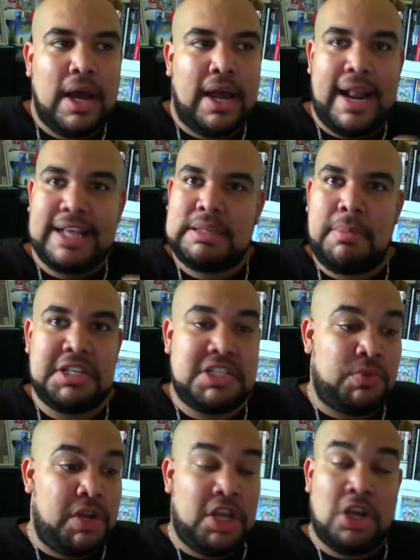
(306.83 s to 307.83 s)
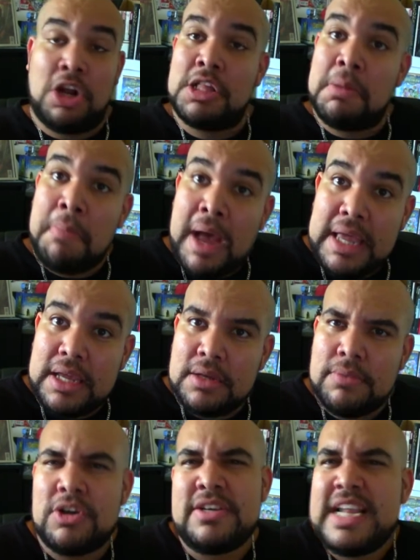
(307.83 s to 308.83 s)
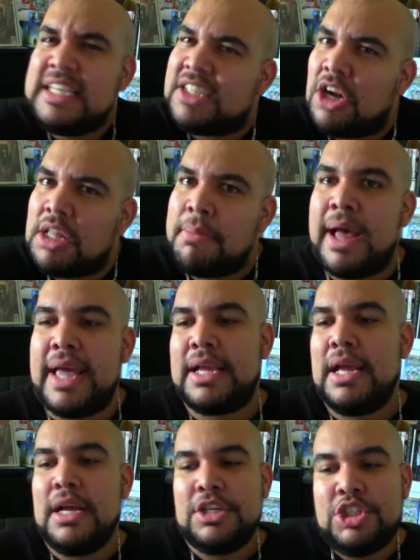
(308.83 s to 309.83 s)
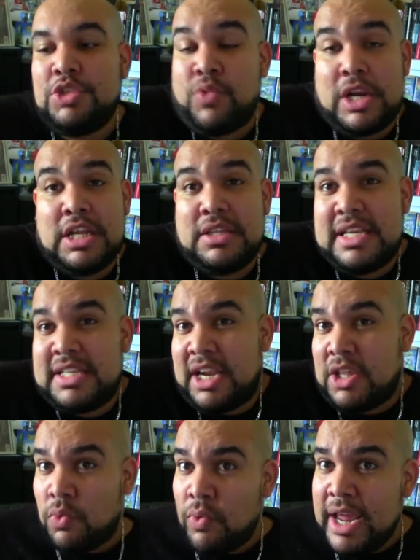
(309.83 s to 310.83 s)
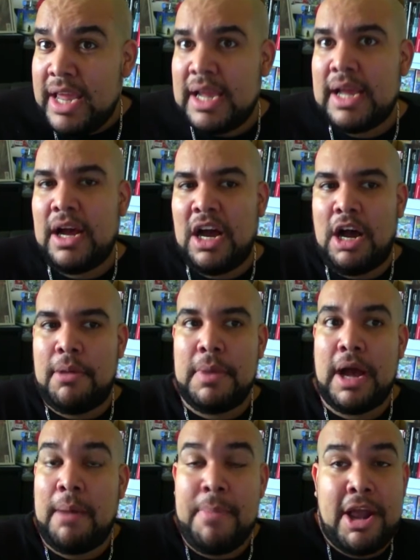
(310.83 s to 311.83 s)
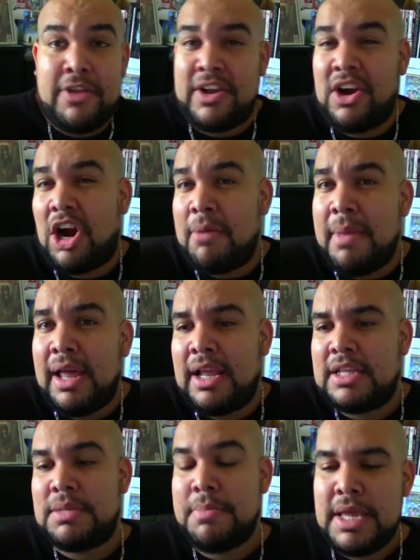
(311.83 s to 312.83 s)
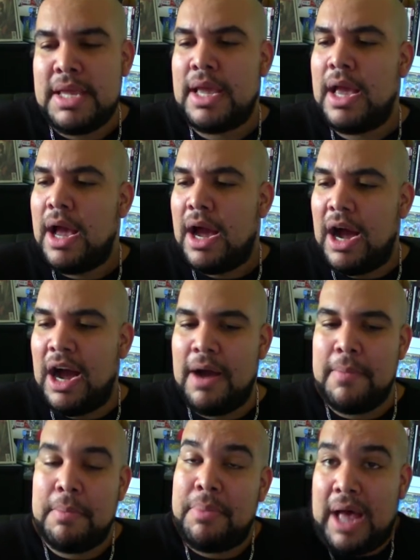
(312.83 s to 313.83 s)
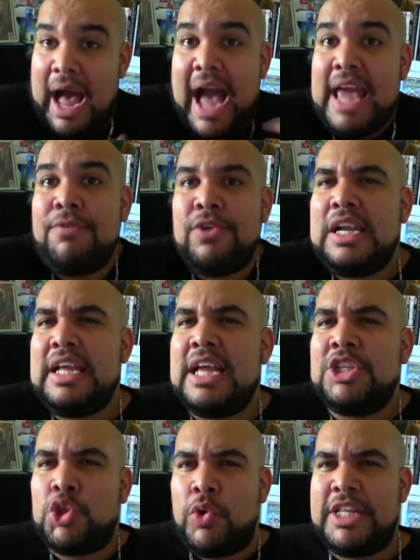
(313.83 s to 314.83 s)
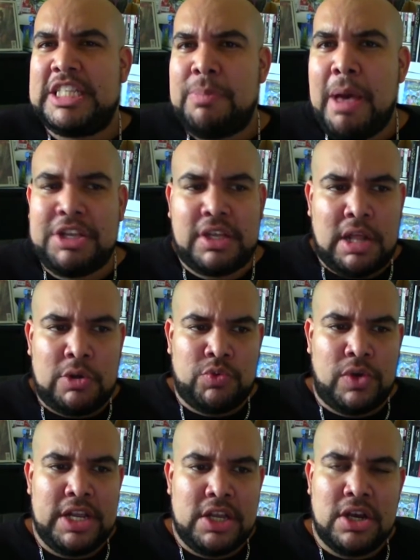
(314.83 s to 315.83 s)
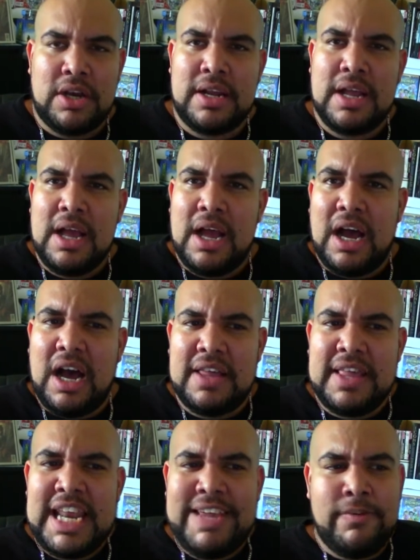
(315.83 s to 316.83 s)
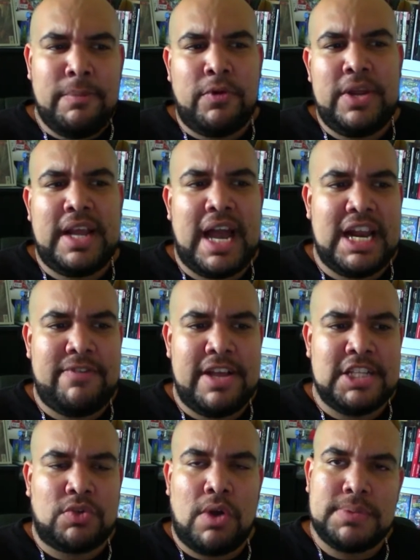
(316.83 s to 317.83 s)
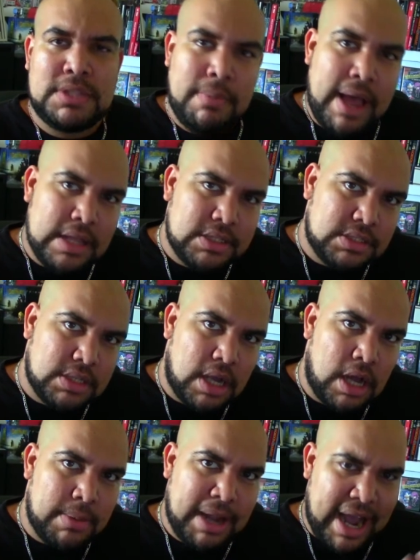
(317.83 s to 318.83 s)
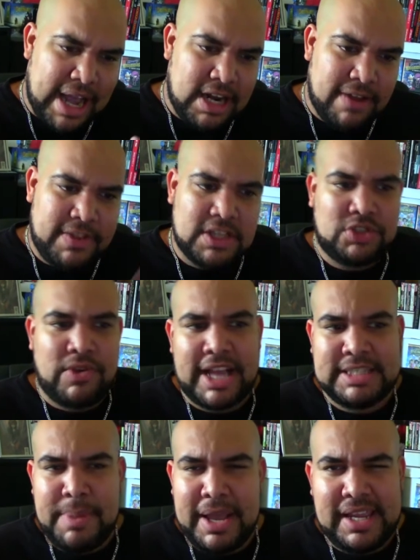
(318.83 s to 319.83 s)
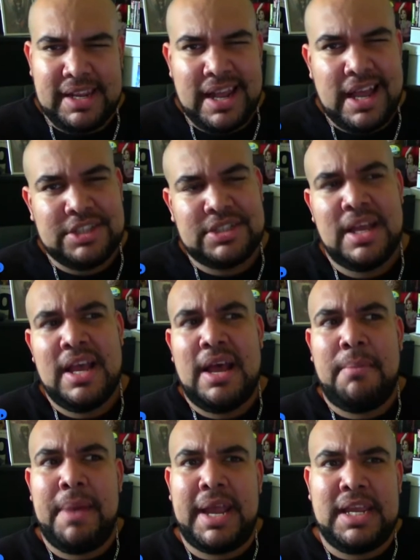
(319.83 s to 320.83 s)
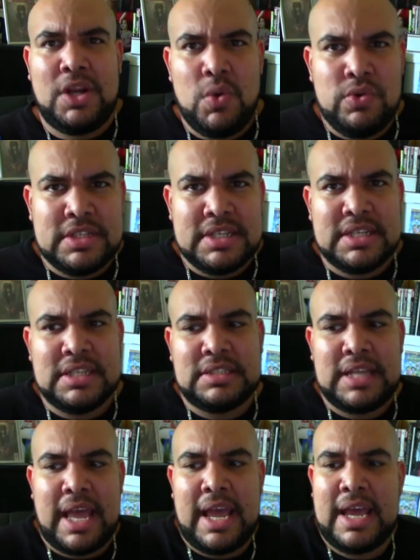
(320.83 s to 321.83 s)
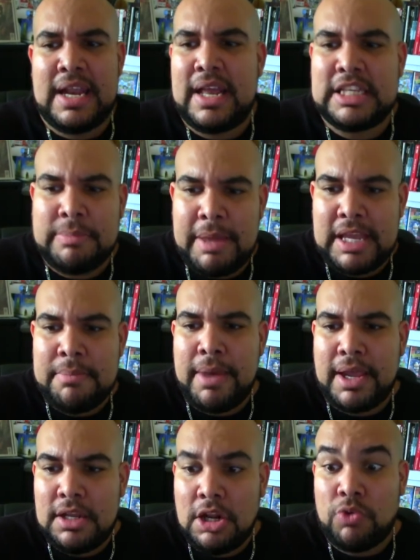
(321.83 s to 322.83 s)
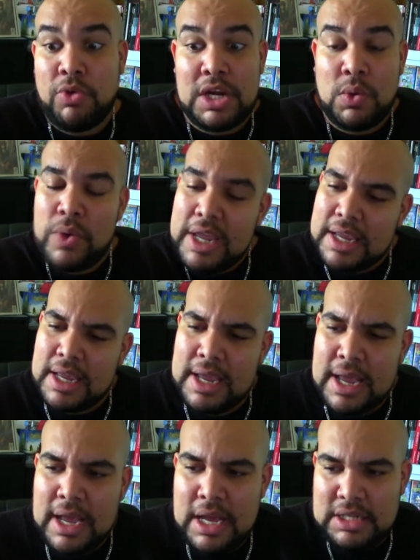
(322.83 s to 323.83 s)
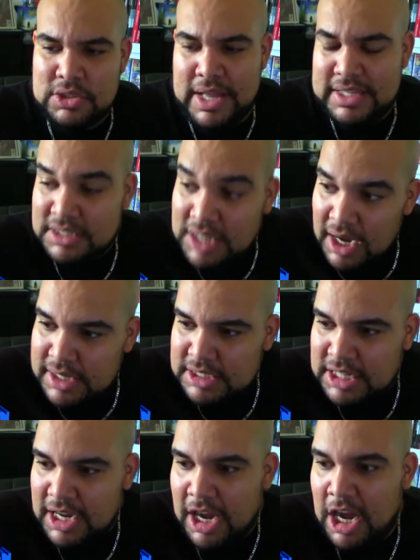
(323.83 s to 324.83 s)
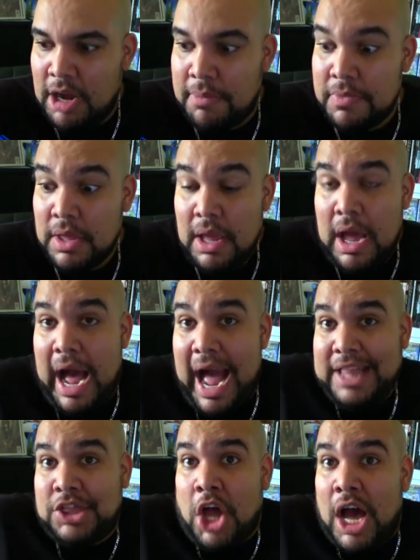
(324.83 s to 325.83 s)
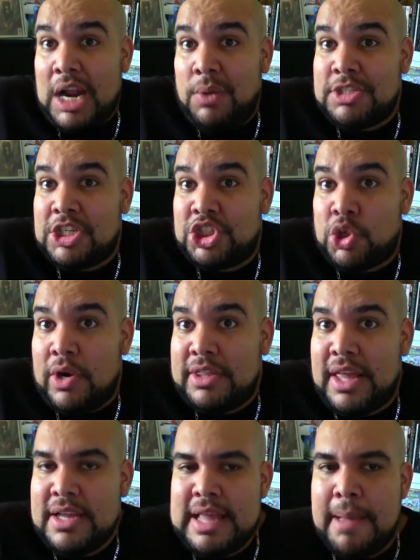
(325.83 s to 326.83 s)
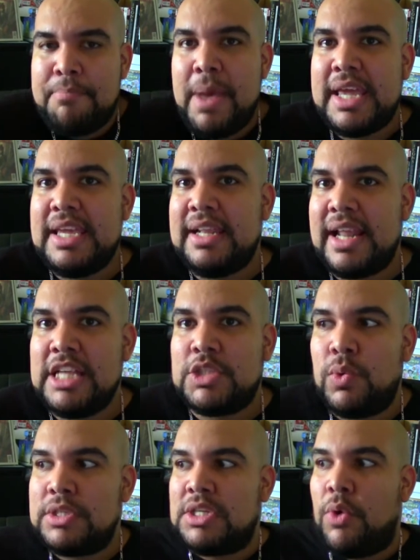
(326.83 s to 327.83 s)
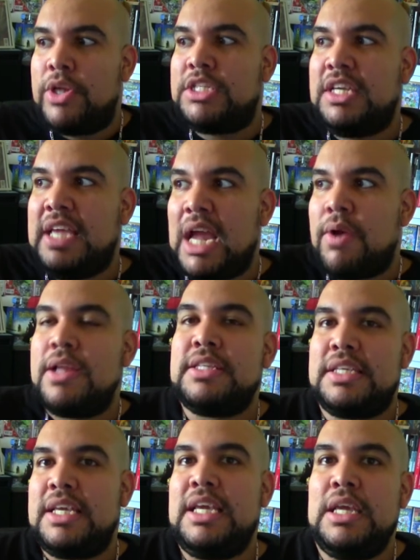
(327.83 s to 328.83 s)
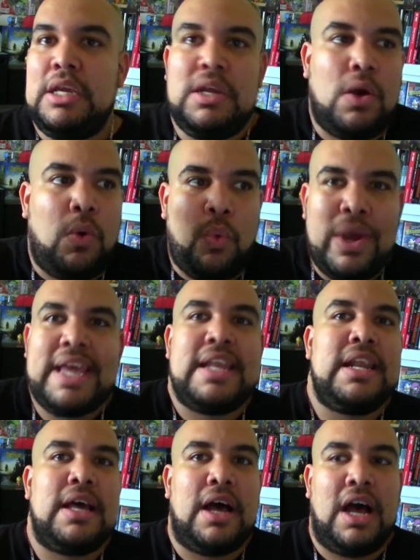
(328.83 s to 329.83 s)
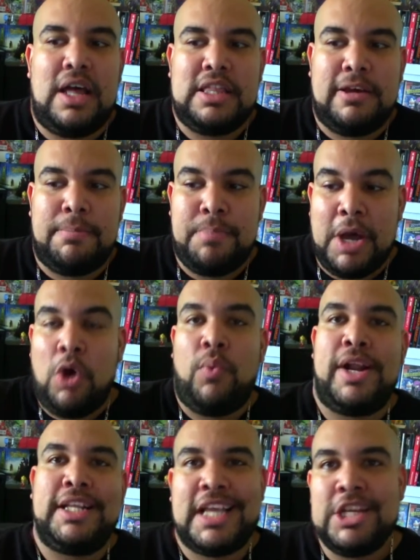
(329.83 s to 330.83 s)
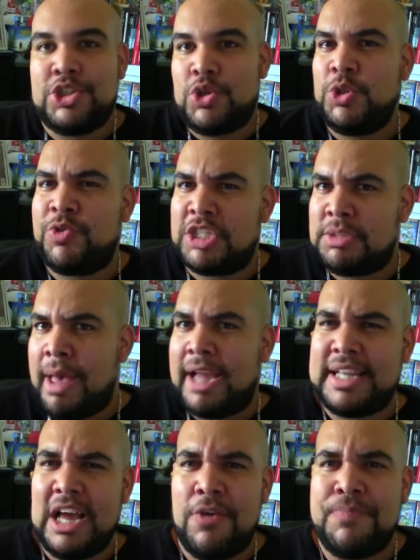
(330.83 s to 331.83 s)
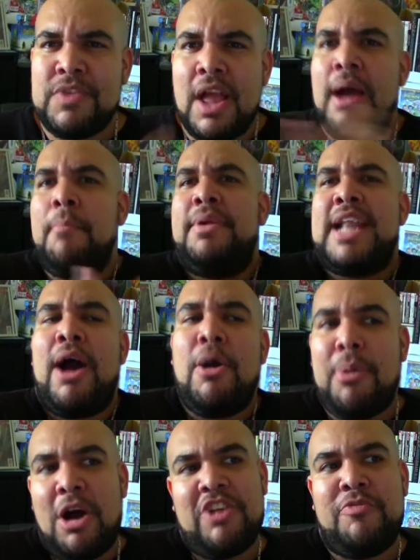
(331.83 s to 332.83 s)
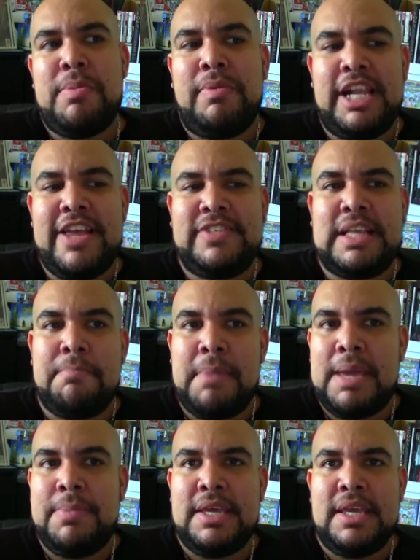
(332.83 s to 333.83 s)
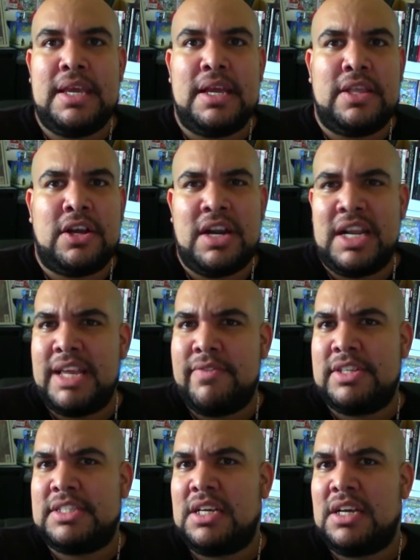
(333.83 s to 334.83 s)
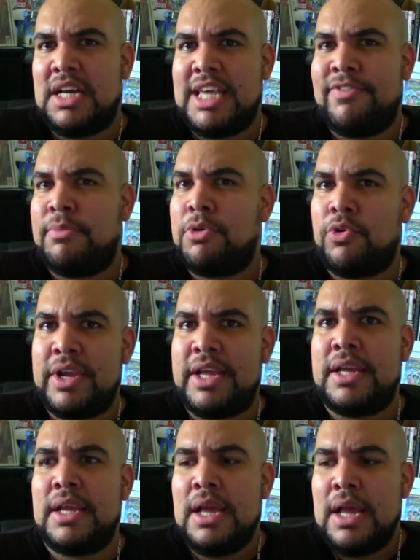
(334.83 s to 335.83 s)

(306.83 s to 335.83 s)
Alexa Bliss is really good on the mic, or decent on the mic. She's really decent in the ring, better than Carmella to me. But I really enjoyed this match. I thought it was really good. Then Eva Marie kind of interrupts the match, kind of distracts Becky Lynch. Becky loses, and it's making Becky look really weak. So that sucks. I thought it was a sure thing that Becky Lynch was going to guarantee win the belt when it's introduced for SmackDown. But now a part of me believes that maybe they're going to give it to Eva Marie.